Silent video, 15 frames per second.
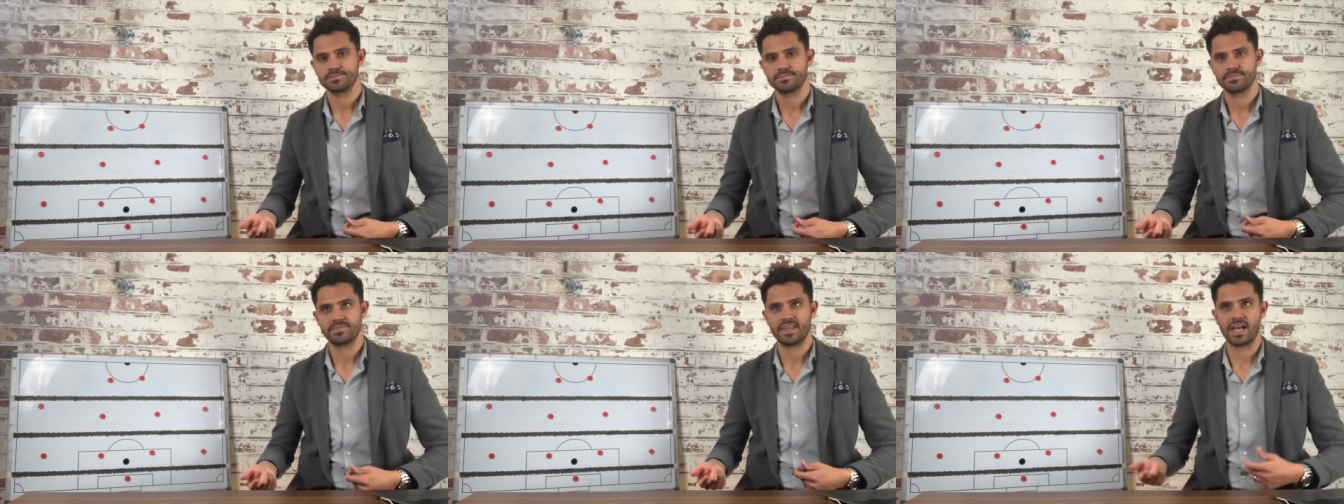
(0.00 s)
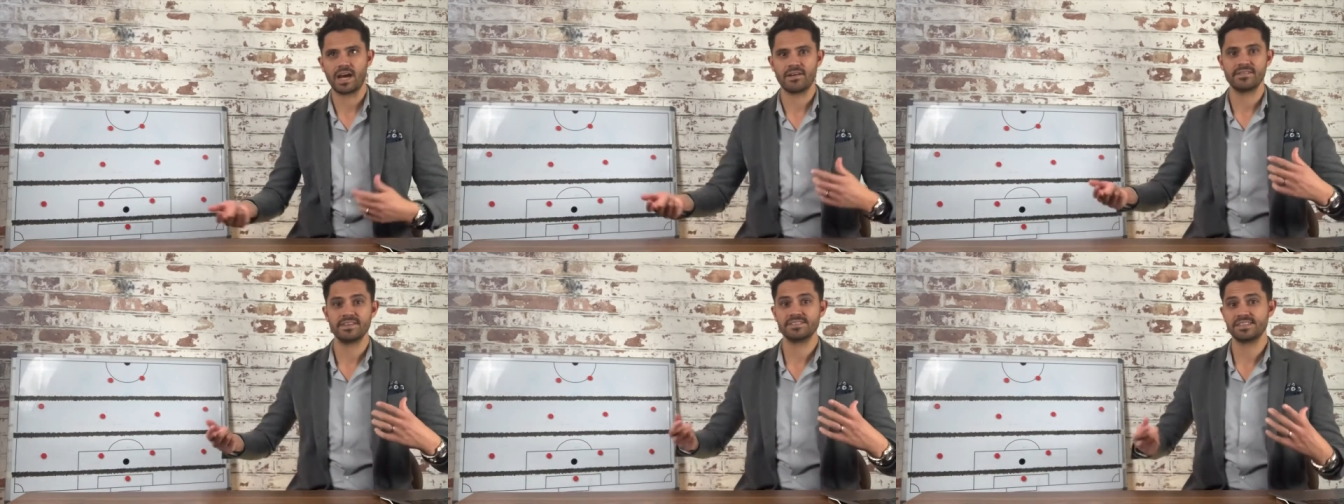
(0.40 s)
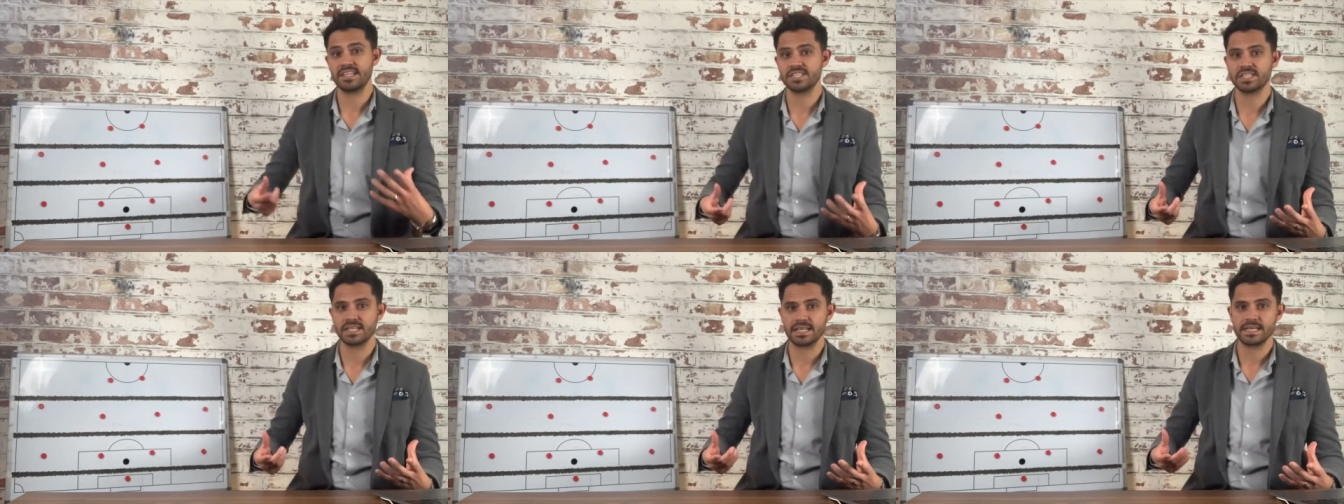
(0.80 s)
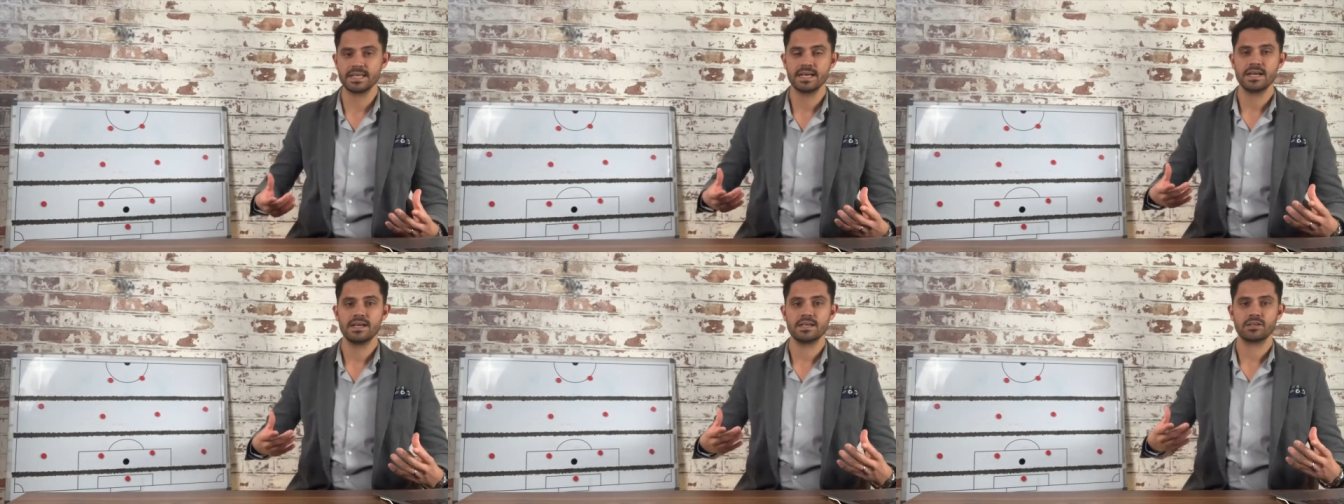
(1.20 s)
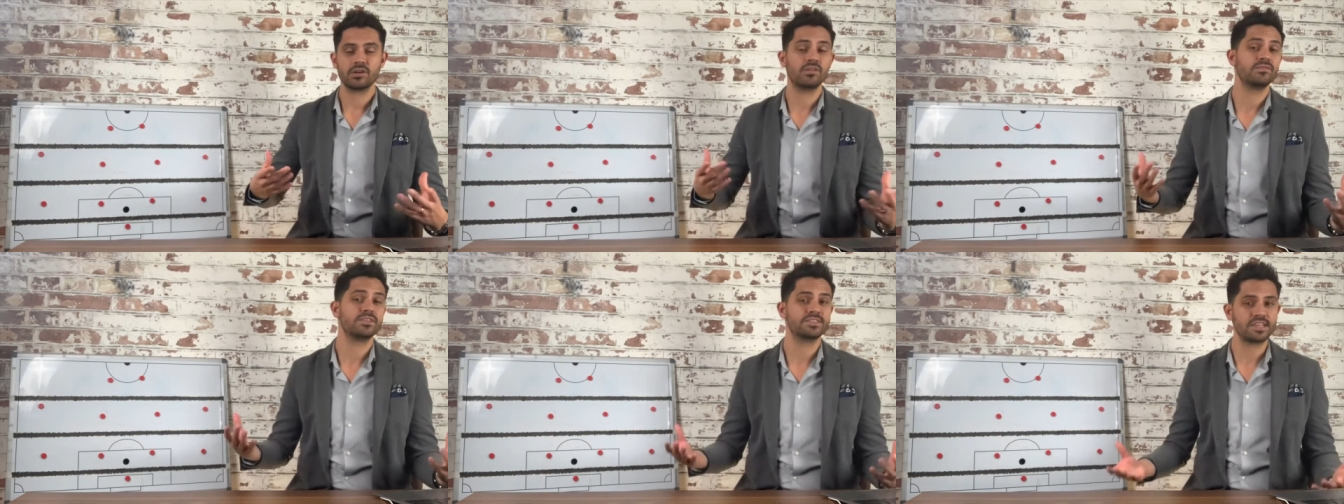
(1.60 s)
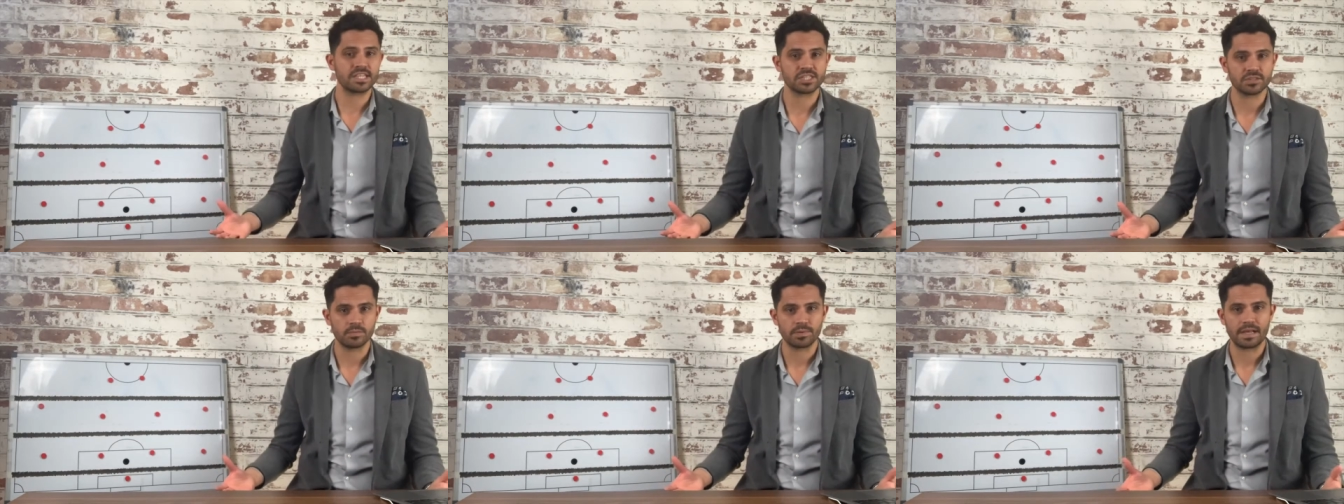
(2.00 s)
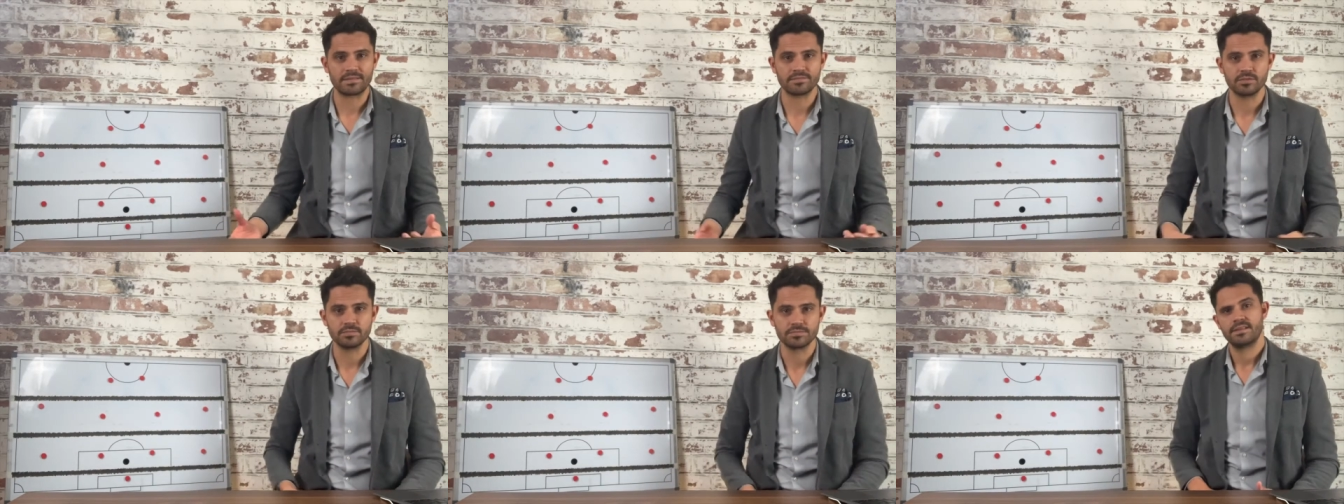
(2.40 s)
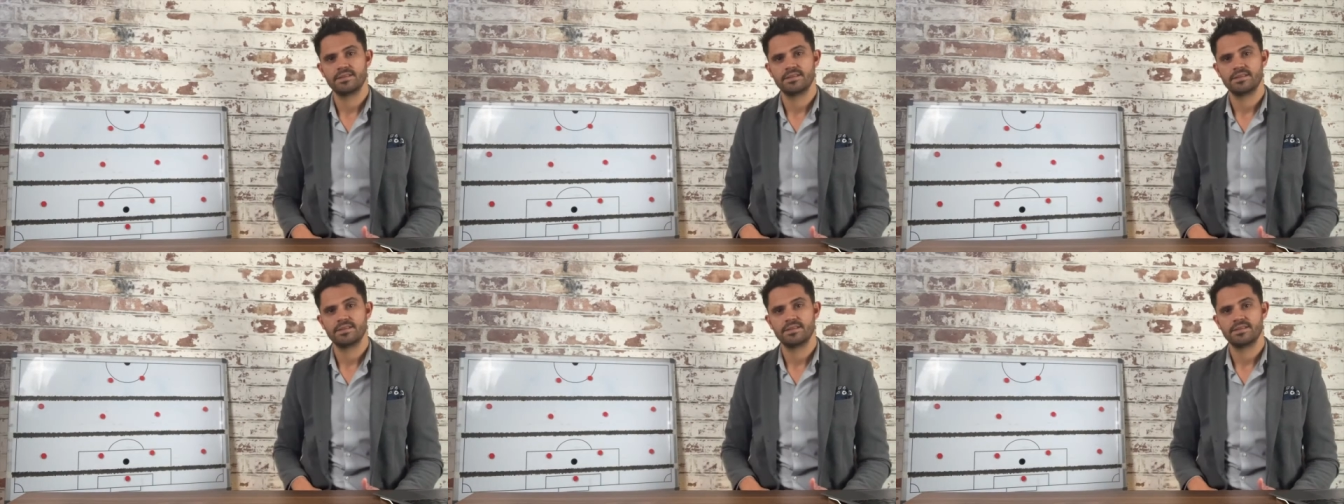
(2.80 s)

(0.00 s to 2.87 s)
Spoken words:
They are essentially conversational platforms.